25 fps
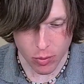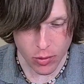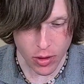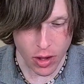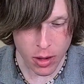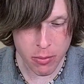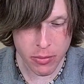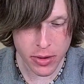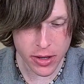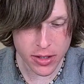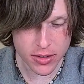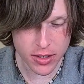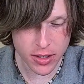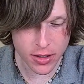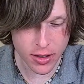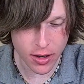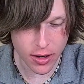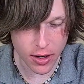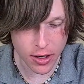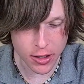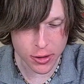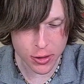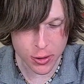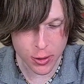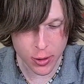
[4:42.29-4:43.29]
Mixing
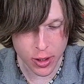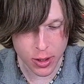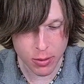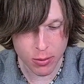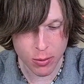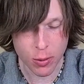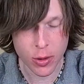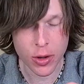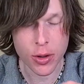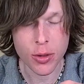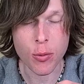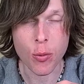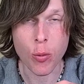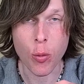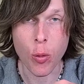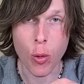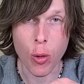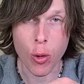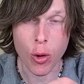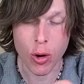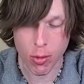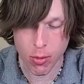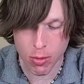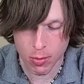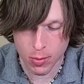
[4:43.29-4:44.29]
ice cream with
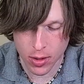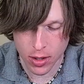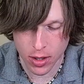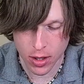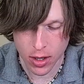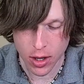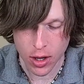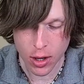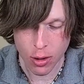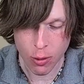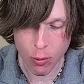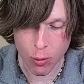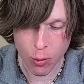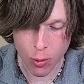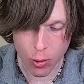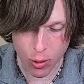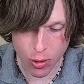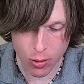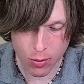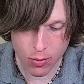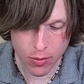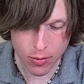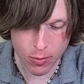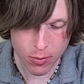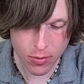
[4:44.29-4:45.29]
warm
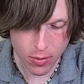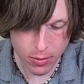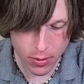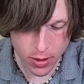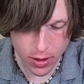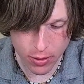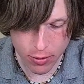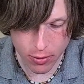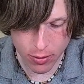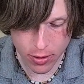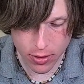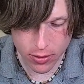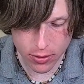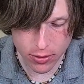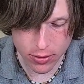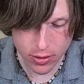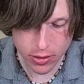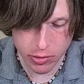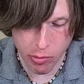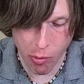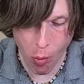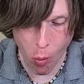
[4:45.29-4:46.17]
McGriddles.